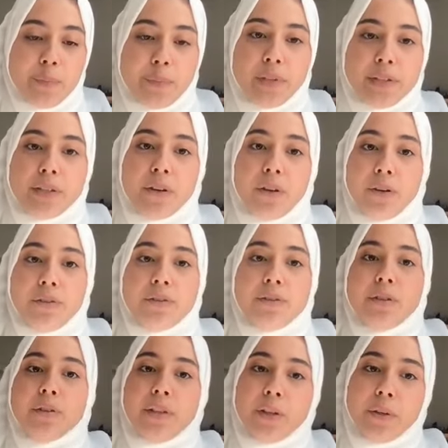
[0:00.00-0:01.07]
but to
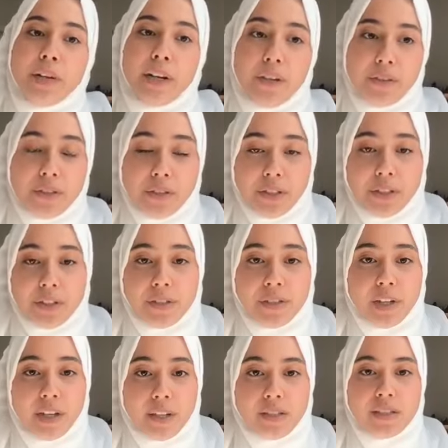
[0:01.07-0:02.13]
also lower health insurance
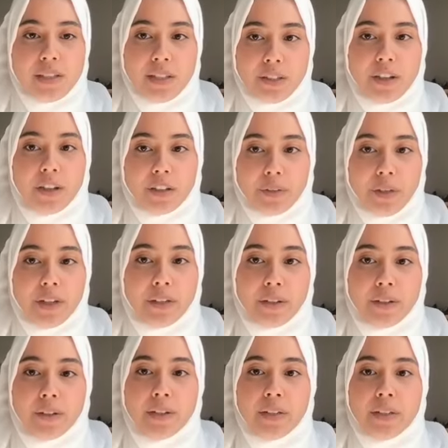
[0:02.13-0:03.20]
costs in
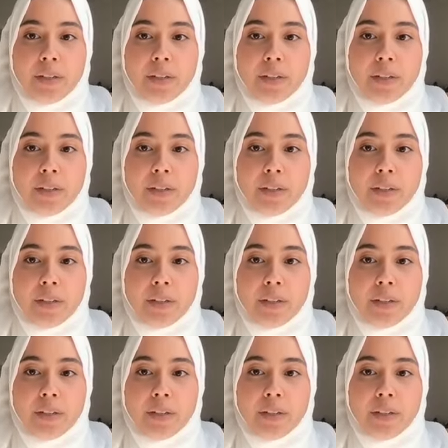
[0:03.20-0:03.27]
Colorado.